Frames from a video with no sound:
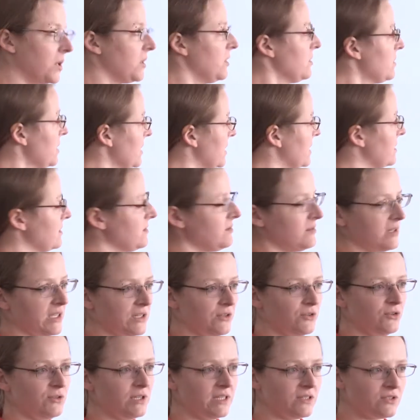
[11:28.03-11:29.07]
Okay,
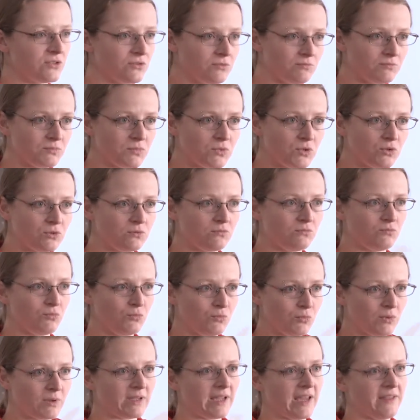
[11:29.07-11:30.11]
then you need to
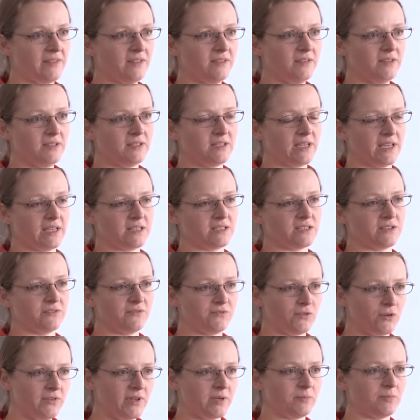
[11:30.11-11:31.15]
gather the data
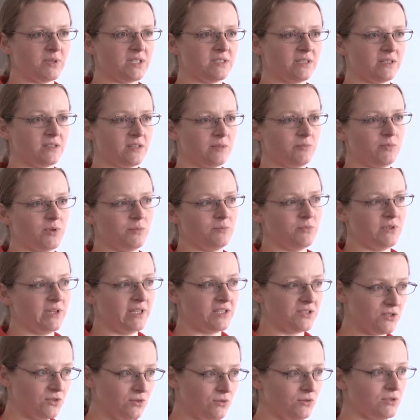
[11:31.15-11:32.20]
for that particular
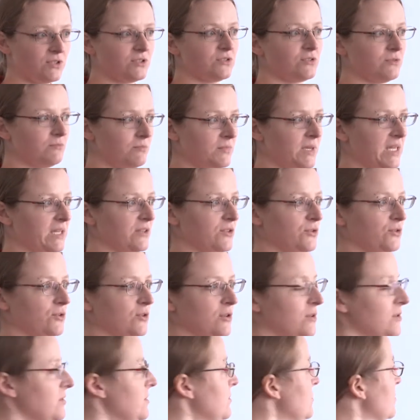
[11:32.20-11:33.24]
population in order to make a new
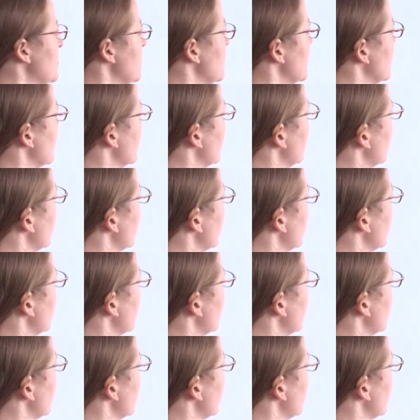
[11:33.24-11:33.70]
conclusion.